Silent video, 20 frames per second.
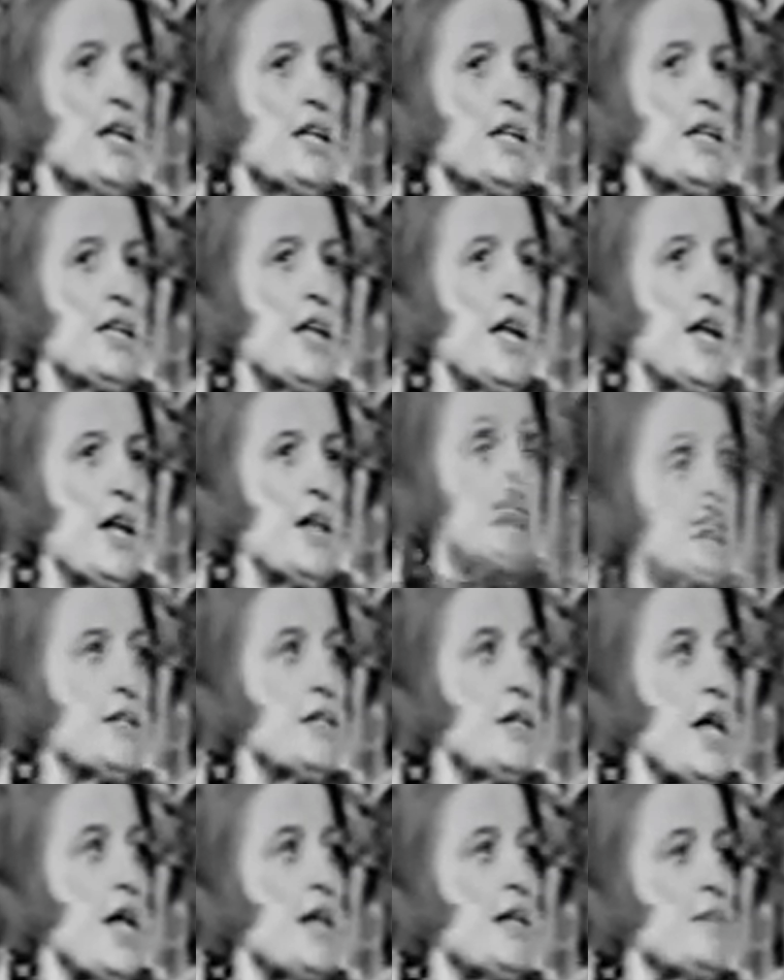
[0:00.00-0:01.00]

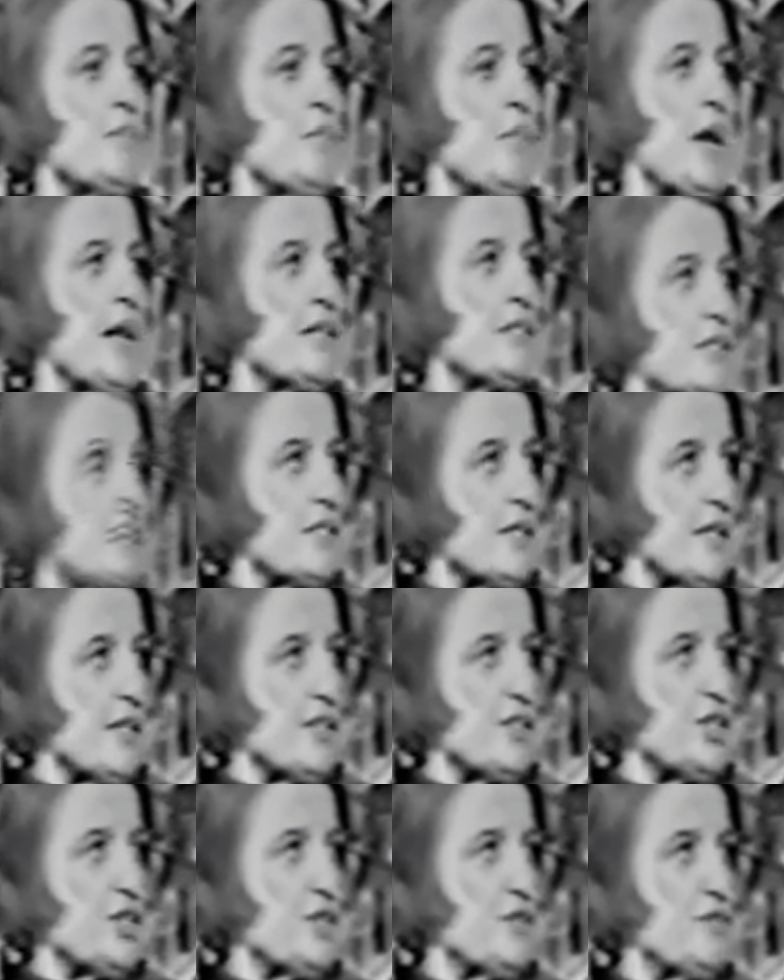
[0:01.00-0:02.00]
can and must
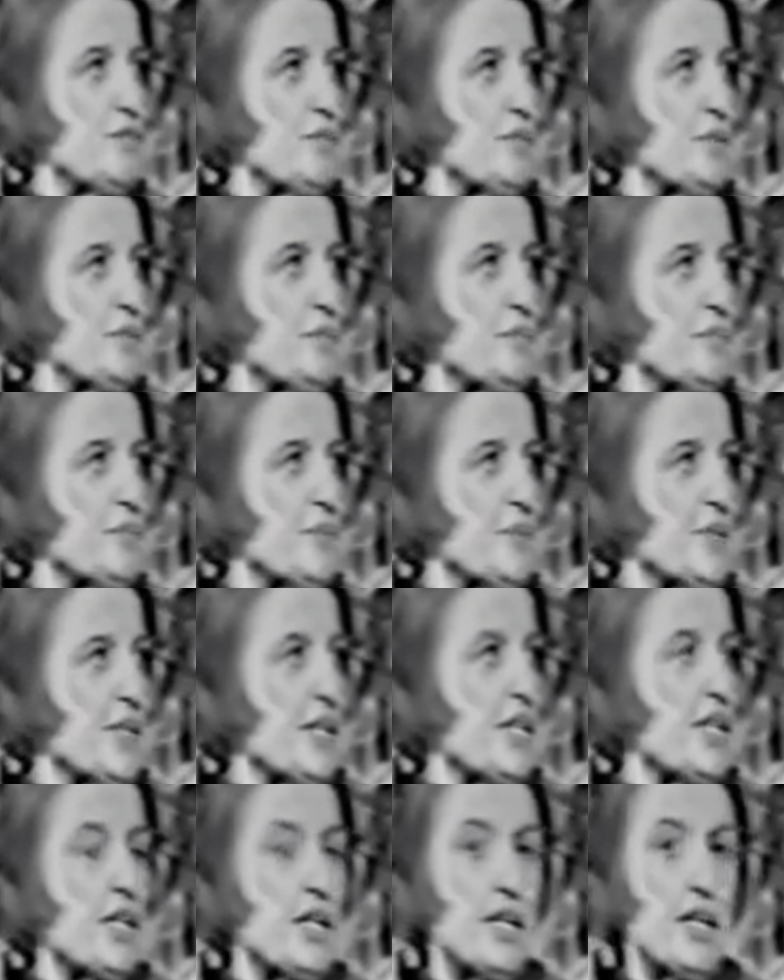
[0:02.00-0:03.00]
achieve them.
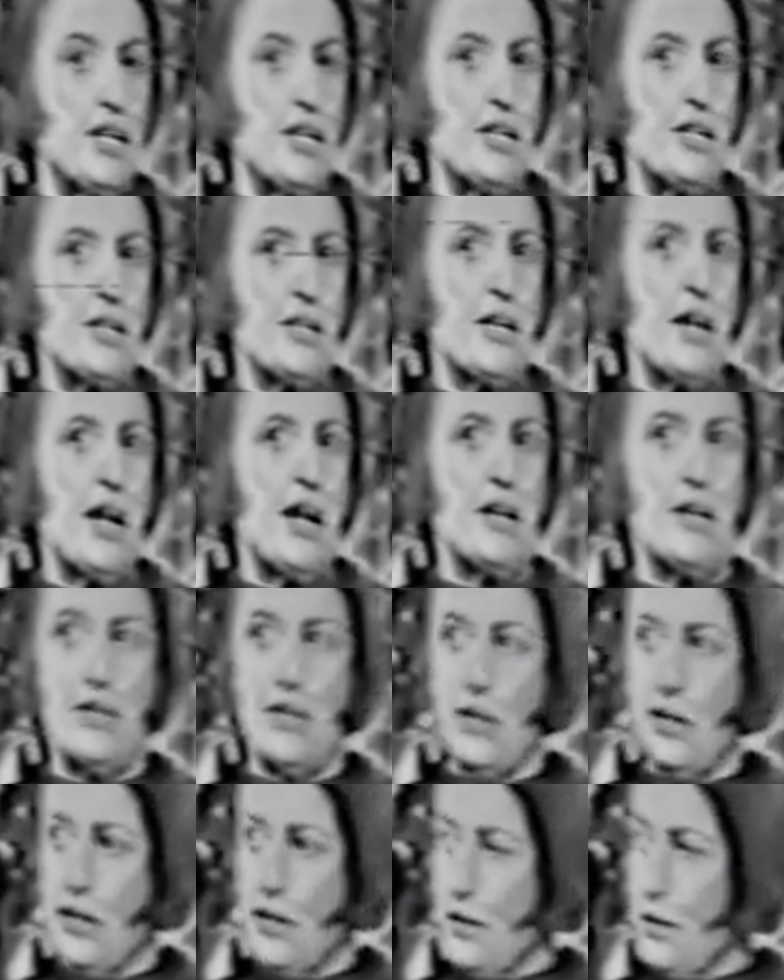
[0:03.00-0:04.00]
Here on
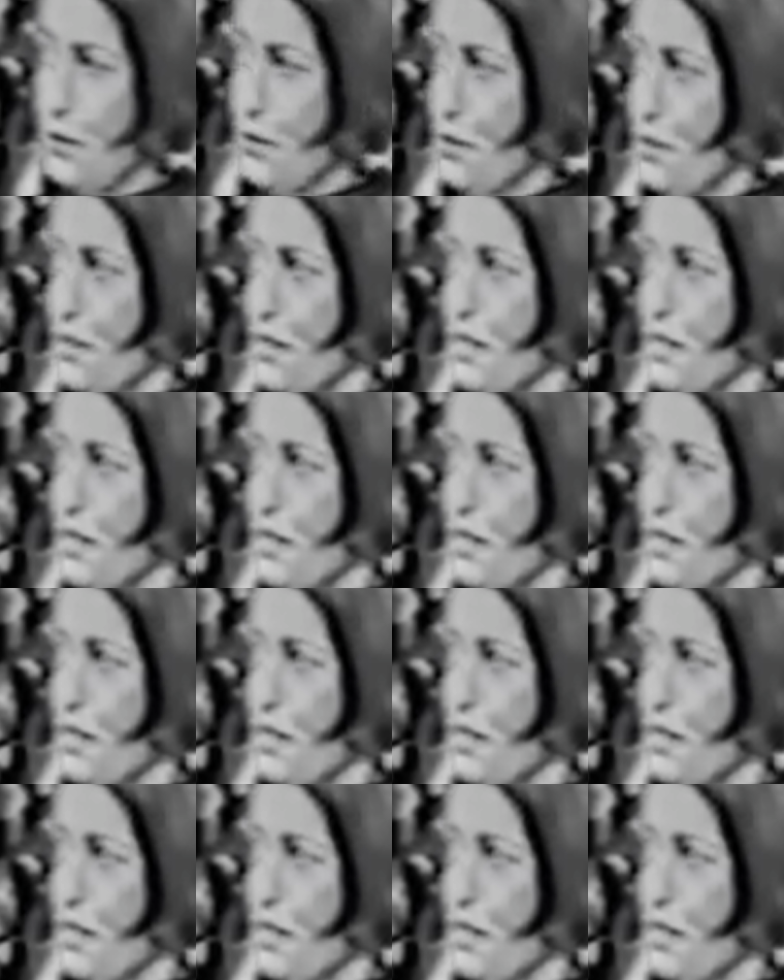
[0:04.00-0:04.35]
earth,